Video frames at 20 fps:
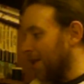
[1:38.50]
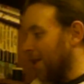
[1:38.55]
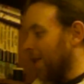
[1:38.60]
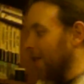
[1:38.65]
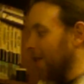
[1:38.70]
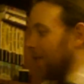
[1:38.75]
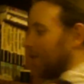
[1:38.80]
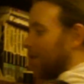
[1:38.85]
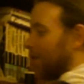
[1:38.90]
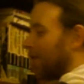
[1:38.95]

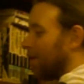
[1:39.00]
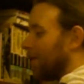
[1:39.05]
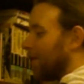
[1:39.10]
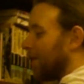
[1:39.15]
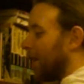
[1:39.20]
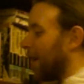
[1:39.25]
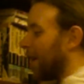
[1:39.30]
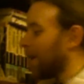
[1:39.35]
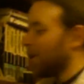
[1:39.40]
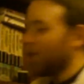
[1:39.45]
these two
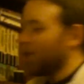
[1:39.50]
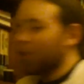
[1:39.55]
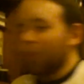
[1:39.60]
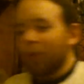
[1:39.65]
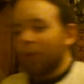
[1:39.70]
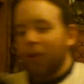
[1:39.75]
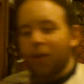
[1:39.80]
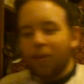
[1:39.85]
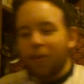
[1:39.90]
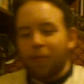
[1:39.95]
decks
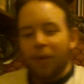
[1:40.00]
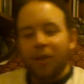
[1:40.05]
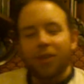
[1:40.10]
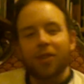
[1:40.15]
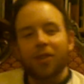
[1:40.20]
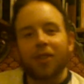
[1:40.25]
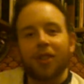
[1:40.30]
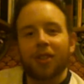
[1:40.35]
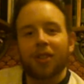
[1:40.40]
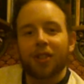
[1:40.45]
were
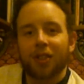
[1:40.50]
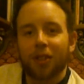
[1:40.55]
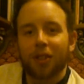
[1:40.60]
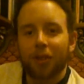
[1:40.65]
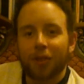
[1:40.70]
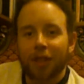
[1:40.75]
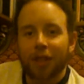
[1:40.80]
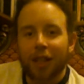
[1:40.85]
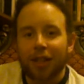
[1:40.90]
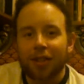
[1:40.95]
basically the two
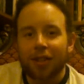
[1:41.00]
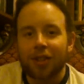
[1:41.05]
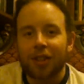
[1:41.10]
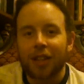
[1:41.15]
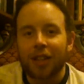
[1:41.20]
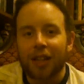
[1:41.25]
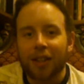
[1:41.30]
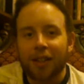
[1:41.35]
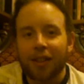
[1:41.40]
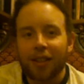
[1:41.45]
decks
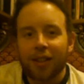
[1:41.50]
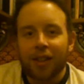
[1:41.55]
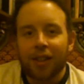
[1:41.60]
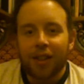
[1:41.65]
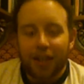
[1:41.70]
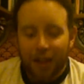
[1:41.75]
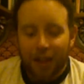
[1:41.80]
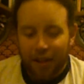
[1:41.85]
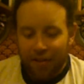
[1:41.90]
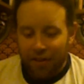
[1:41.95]
that
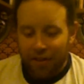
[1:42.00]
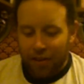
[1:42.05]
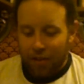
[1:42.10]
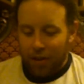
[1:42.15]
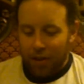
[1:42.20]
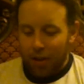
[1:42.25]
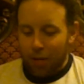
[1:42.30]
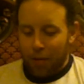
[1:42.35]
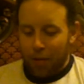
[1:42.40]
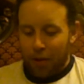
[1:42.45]
I found
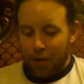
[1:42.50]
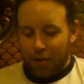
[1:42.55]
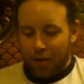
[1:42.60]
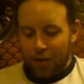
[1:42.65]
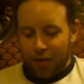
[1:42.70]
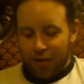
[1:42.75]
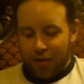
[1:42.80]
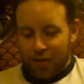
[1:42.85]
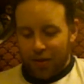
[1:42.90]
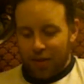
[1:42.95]
out about.
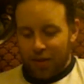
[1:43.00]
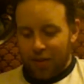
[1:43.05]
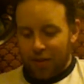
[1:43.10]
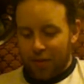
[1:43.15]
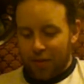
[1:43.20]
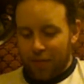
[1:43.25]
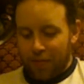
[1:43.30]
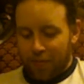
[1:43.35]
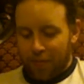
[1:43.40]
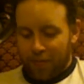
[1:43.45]
This
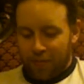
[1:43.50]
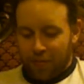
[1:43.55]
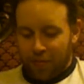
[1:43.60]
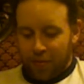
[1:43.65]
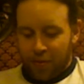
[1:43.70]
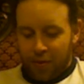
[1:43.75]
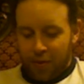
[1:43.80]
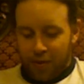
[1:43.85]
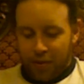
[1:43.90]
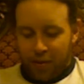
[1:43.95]

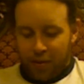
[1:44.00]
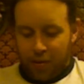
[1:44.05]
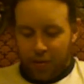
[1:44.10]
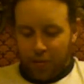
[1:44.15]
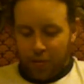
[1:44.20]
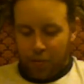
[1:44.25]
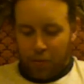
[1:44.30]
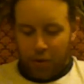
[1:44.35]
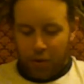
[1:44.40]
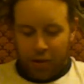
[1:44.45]

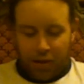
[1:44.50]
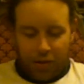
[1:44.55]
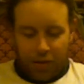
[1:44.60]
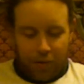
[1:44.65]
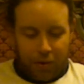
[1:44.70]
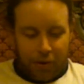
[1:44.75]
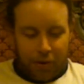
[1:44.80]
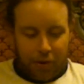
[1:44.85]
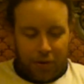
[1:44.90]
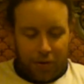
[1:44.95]
Morgan
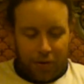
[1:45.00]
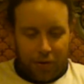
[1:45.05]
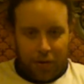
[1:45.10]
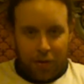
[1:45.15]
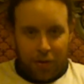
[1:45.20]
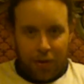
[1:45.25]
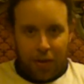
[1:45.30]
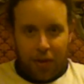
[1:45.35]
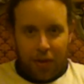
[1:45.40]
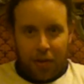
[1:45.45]
Greer,
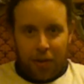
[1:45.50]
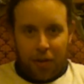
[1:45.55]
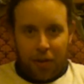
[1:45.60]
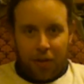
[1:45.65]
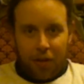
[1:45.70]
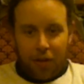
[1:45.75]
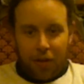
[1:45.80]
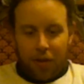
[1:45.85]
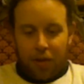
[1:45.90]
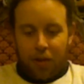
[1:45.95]

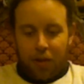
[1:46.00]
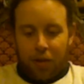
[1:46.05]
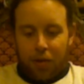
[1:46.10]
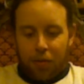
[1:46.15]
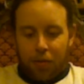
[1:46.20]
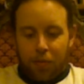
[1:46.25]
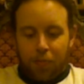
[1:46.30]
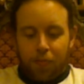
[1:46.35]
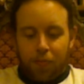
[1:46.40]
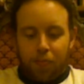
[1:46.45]

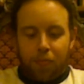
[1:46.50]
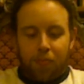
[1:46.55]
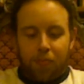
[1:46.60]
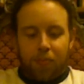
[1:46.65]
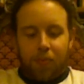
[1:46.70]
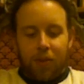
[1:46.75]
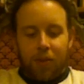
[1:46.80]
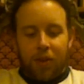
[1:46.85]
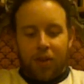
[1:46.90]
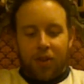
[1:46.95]

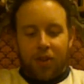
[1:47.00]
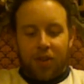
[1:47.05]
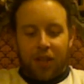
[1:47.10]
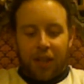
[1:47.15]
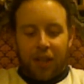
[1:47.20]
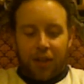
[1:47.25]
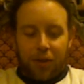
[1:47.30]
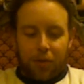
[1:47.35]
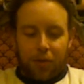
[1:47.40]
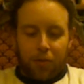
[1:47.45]
a
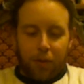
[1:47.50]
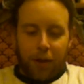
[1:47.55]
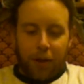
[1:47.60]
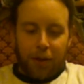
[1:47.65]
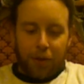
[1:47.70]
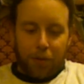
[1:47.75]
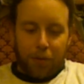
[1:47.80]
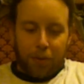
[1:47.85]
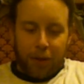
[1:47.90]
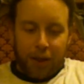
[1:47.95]
standard
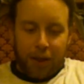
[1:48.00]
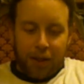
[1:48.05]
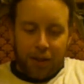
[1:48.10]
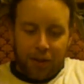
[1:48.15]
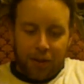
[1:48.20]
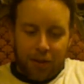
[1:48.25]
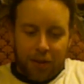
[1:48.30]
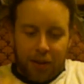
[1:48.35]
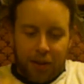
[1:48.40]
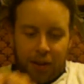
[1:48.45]
Rider-Waite,
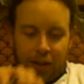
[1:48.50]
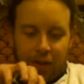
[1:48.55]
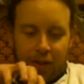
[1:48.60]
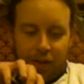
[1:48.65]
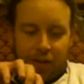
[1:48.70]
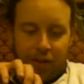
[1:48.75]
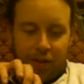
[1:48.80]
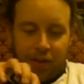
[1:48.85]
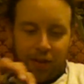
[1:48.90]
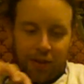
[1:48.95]

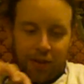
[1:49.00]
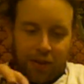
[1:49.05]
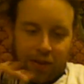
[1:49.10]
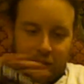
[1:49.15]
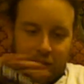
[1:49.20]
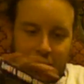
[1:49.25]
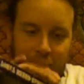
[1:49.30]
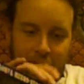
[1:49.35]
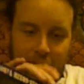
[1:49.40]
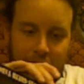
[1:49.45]
and
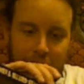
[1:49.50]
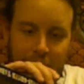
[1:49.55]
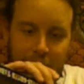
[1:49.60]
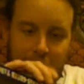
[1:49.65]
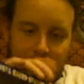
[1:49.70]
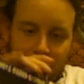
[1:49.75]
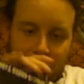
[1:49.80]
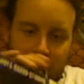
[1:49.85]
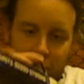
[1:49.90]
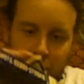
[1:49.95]

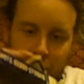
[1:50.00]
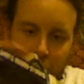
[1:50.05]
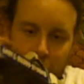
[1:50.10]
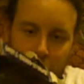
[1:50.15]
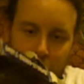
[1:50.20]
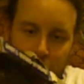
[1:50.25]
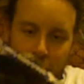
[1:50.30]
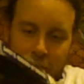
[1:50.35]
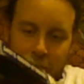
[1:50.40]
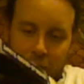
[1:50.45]

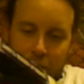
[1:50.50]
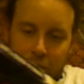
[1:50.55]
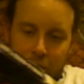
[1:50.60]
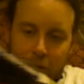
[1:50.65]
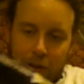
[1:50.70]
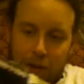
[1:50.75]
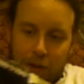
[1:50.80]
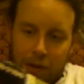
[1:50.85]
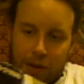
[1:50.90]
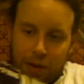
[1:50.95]
Morgan
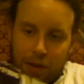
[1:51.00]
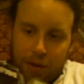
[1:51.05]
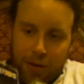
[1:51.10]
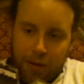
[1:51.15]
Greer.